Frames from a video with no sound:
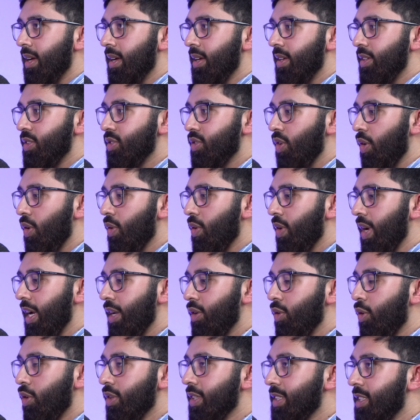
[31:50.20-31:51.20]
So
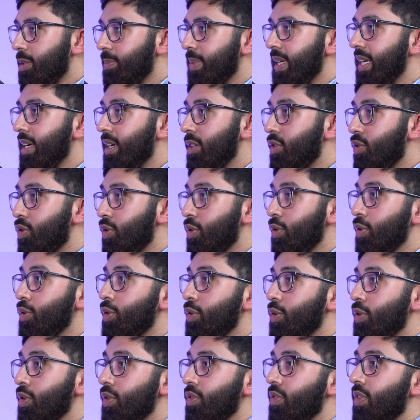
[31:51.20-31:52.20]
in order to be a
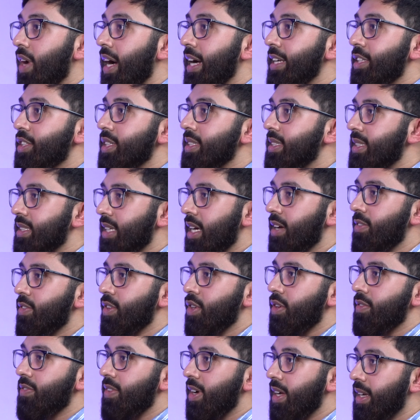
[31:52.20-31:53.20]
true righteous
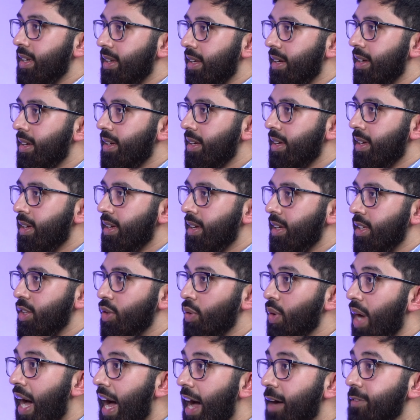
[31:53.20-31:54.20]
servant of Allah,
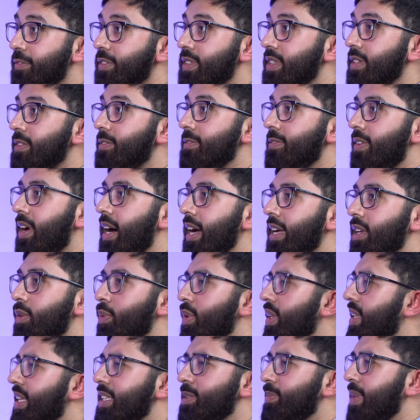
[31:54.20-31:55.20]
you have to find,
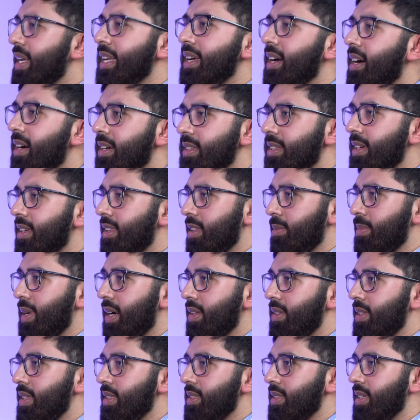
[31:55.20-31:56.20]
there's many ahadith
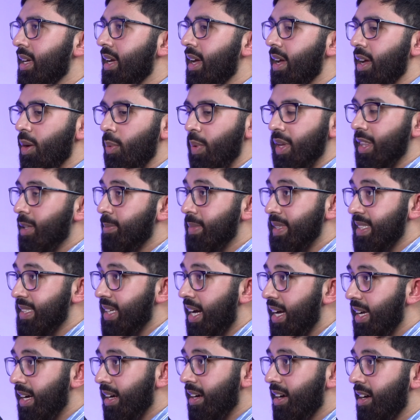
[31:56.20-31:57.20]
about this. When the
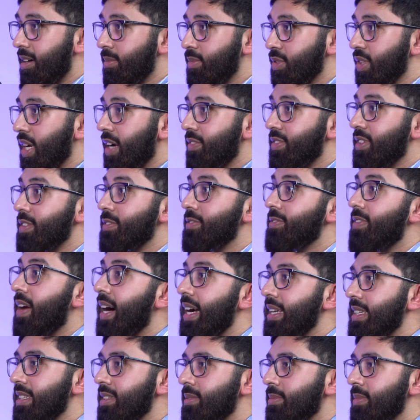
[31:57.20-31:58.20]
Messiah comes, you have to
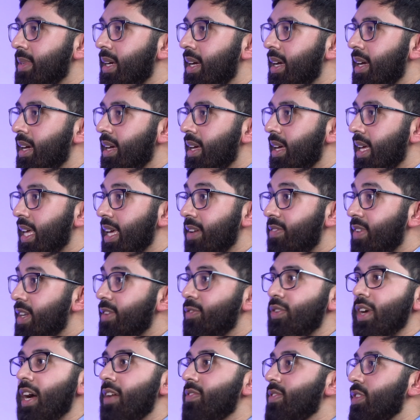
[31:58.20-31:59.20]
find him. Even
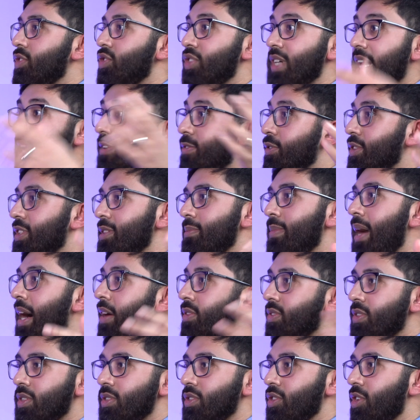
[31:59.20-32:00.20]
if you have to travel to
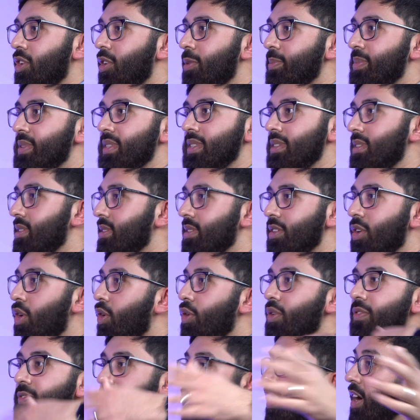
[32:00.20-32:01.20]
mountaintops and
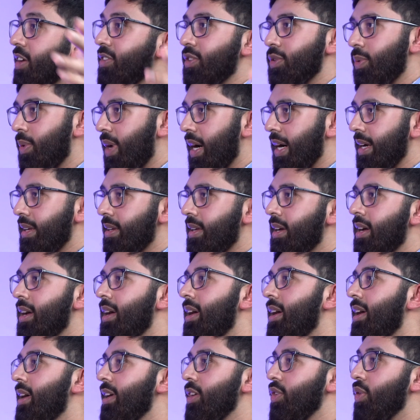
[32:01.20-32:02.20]
go far and wide,
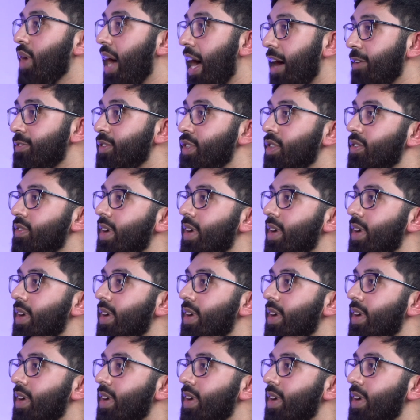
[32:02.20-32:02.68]
you have to